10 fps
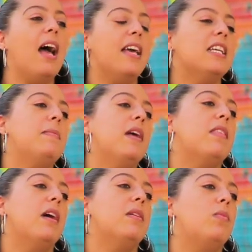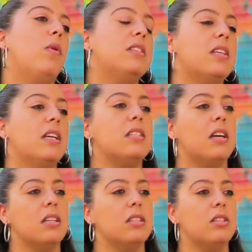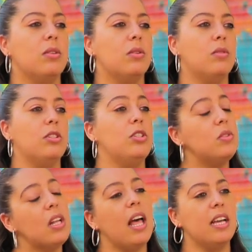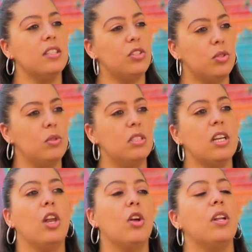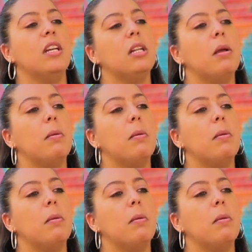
I expect that once I start to utilize the tools and learn a little